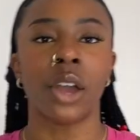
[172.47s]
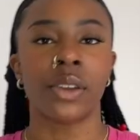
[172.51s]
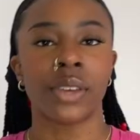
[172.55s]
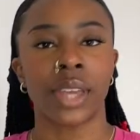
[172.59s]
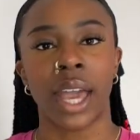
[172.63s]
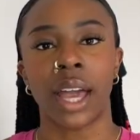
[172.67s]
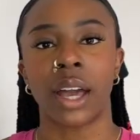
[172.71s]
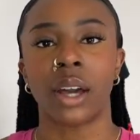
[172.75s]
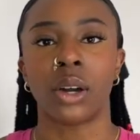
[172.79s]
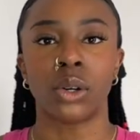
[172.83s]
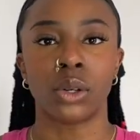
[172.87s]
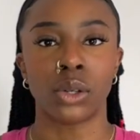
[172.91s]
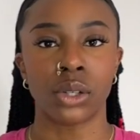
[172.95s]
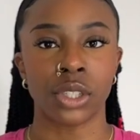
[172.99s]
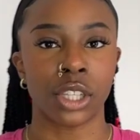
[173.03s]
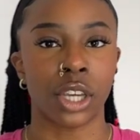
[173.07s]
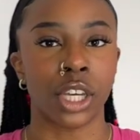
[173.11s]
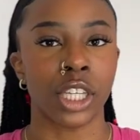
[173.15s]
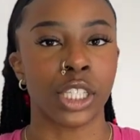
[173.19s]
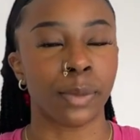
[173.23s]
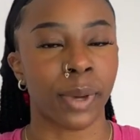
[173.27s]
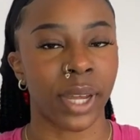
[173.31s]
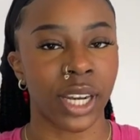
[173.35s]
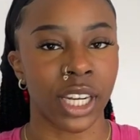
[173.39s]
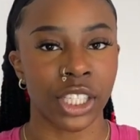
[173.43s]
Oh yeah,
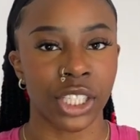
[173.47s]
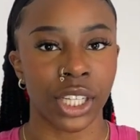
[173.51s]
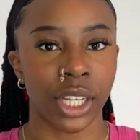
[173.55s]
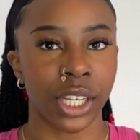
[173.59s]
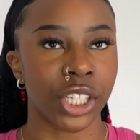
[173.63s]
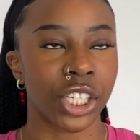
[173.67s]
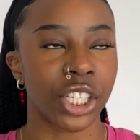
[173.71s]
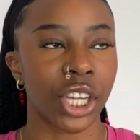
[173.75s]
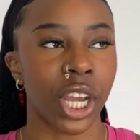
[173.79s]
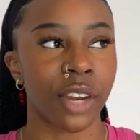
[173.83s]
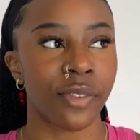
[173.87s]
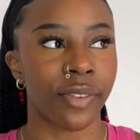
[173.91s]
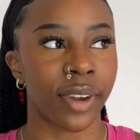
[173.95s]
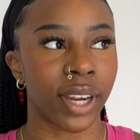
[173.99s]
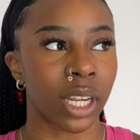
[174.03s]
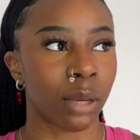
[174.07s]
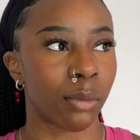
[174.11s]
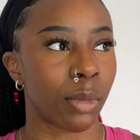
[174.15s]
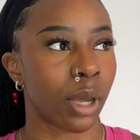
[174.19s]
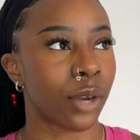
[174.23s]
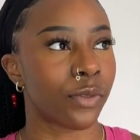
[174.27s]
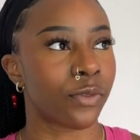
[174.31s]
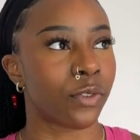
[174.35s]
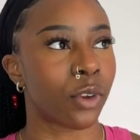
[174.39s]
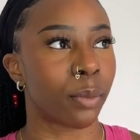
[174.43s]
also Spanish Dictionary I'd
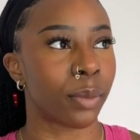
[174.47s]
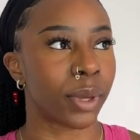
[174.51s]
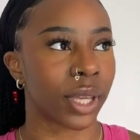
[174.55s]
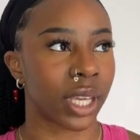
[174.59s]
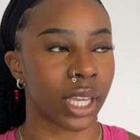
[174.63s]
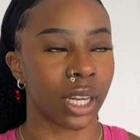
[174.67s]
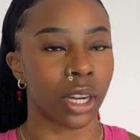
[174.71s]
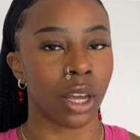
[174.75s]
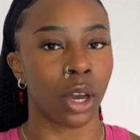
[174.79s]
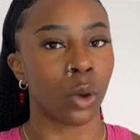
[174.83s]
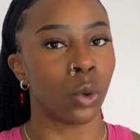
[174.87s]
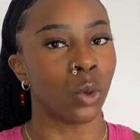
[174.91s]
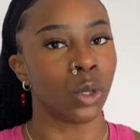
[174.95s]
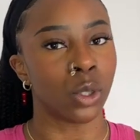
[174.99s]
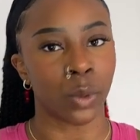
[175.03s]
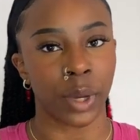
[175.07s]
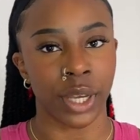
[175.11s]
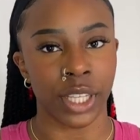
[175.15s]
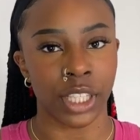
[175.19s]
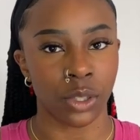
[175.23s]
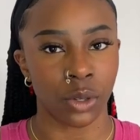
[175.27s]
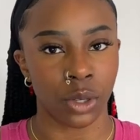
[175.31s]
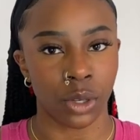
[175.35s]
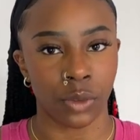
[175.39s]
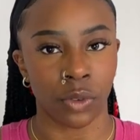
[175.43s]
recommend for beginner all the
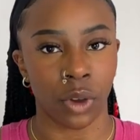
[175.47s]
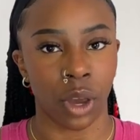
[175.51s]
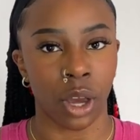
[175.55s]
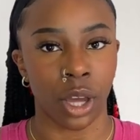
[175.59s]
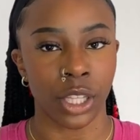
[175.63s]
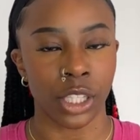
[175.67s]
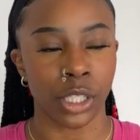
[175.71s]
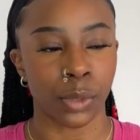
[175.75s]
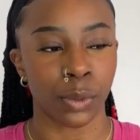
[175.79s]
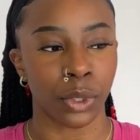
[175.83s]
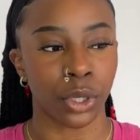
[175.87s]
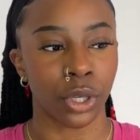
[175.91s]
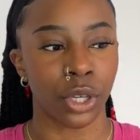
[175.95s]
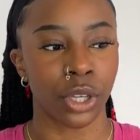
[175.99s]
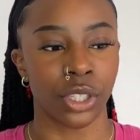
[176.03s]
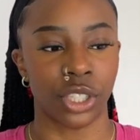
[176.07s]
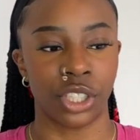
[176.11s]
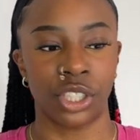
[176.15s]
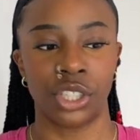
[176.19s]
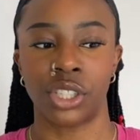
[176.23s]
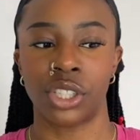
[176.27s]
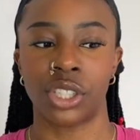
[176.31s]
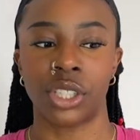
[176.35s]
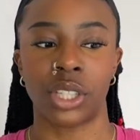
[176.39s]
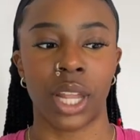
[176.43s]
way to advanced
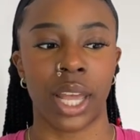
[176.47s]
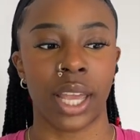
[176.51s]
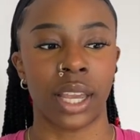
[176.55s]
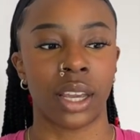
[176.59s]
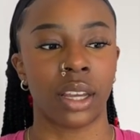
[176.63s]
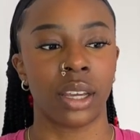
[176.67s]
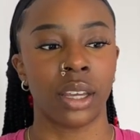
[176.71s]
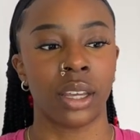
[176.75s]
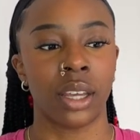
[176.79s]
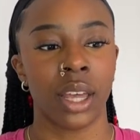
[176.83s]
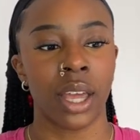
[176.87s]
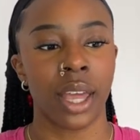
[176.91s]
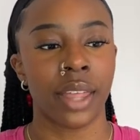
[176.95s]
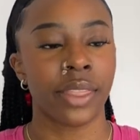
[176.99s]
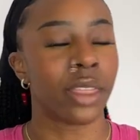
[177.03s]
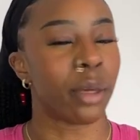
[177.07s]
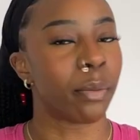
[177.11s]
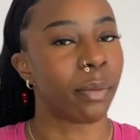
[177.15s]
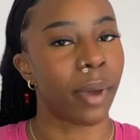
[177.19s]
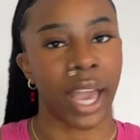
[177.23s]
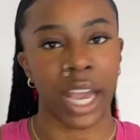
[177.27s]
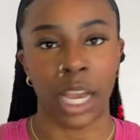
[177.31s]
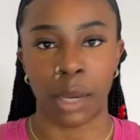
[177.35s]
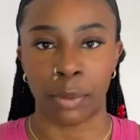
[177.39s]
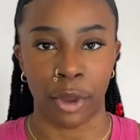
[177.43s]
because it's just like
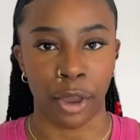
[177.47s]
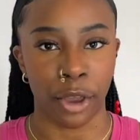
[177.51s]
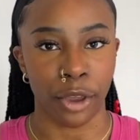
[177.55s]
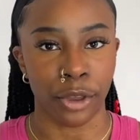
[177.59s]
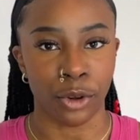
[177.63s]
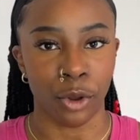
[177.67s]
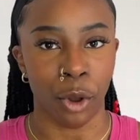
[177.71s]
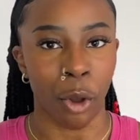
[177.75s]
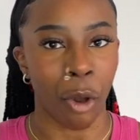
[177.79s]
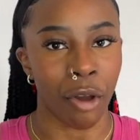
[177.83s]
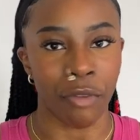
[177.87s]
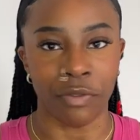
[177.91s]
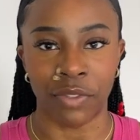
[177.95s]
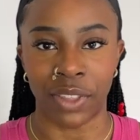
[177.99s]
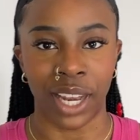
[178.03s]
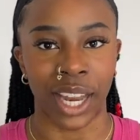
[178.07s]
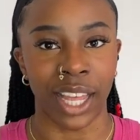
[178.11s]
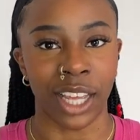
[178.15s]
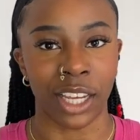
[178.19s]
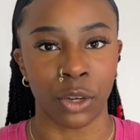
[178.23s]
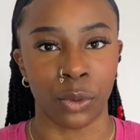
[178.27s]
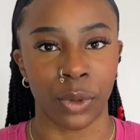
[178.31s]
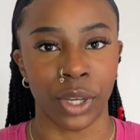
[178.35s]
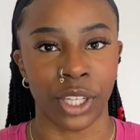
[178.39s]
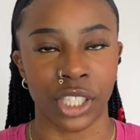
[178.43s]
the backbone of the
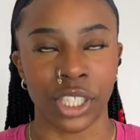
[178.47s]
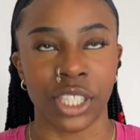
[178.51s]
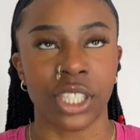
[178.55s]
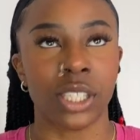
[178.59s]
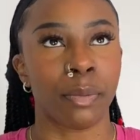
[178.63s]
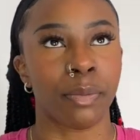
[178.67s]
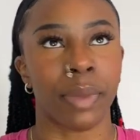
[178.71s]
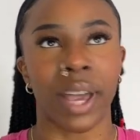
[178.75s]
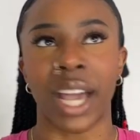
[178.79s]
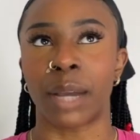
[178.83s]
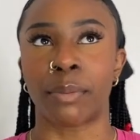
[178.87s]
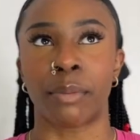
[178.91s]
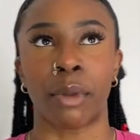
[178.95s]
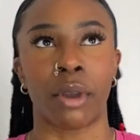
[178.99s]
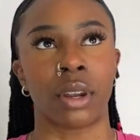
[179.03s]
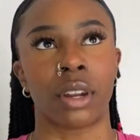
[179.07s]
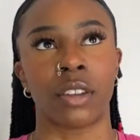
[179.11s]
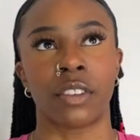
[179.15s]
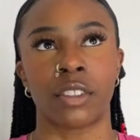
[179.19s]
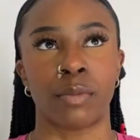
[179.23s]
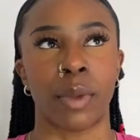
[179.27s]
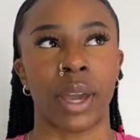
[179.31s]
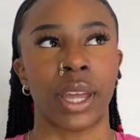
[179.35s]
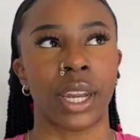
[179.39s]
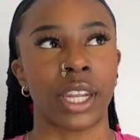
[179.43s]
language. It's the
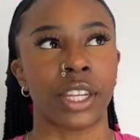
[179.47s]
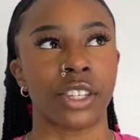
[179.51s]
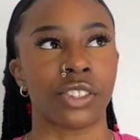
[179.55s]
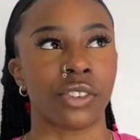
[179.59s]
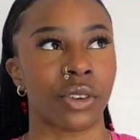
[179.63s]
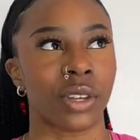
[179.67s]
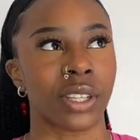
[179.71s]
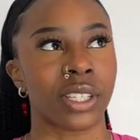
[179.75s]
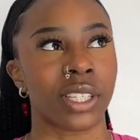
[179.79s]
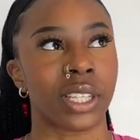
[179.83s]
backbone of Spanish,